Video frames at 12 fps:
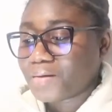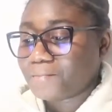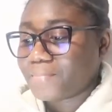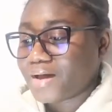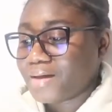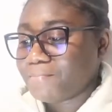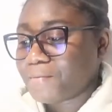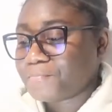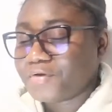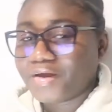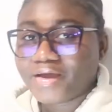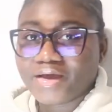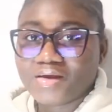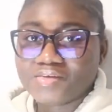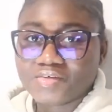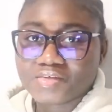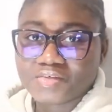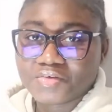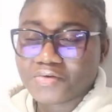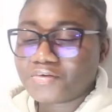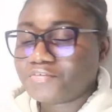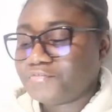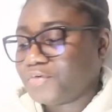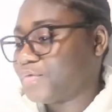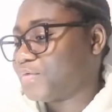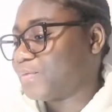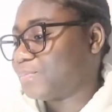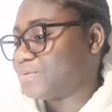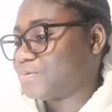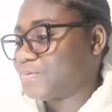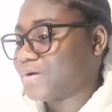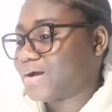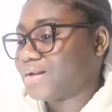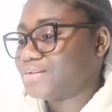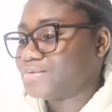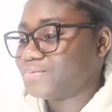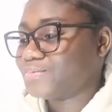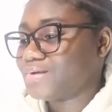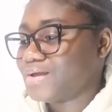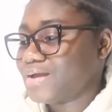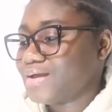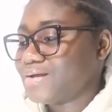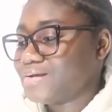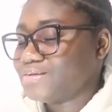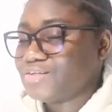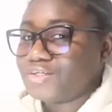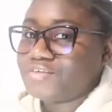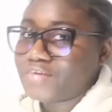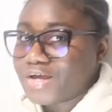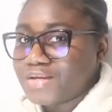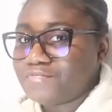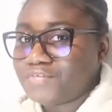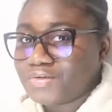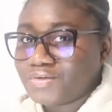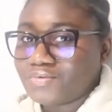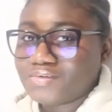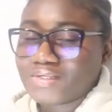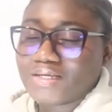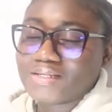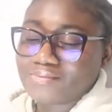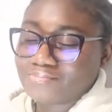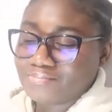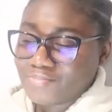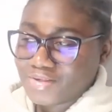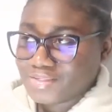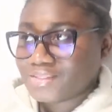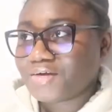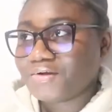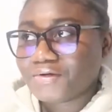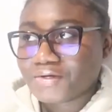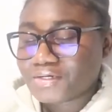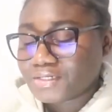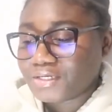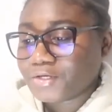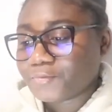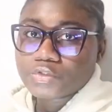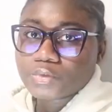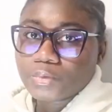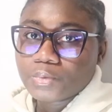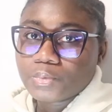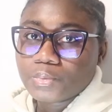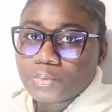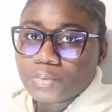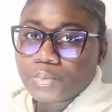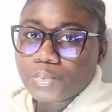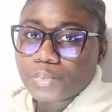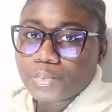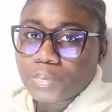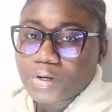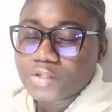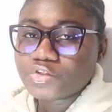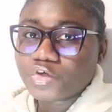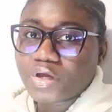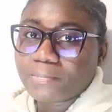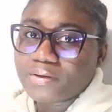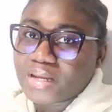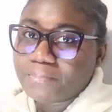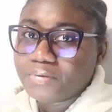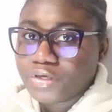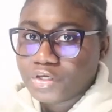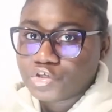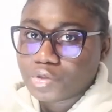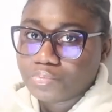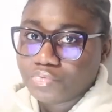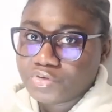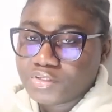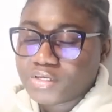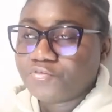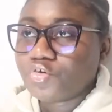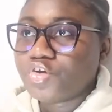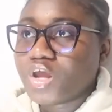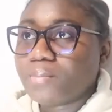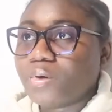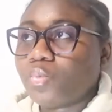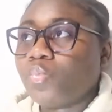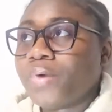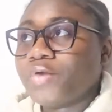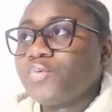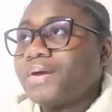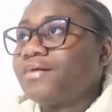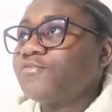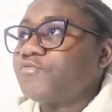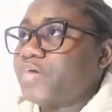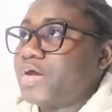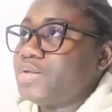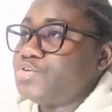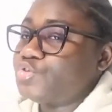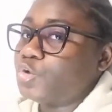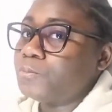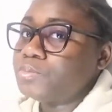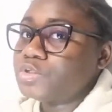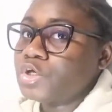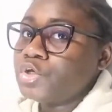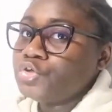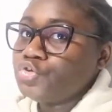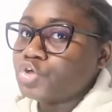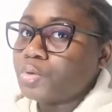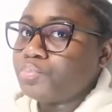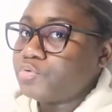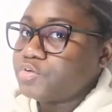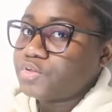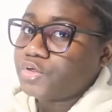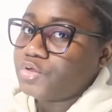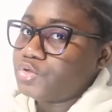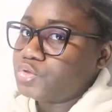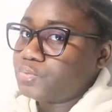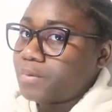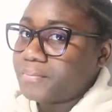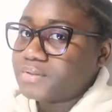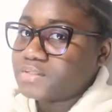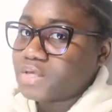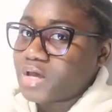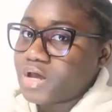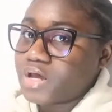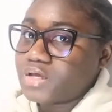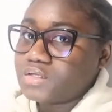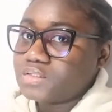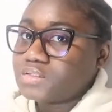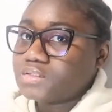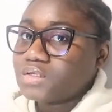My memory card just got filled up, so I had to transfer the videos and start recording again. So let's talk about the application process. I've told you about where you can find jobs, job postings, websites,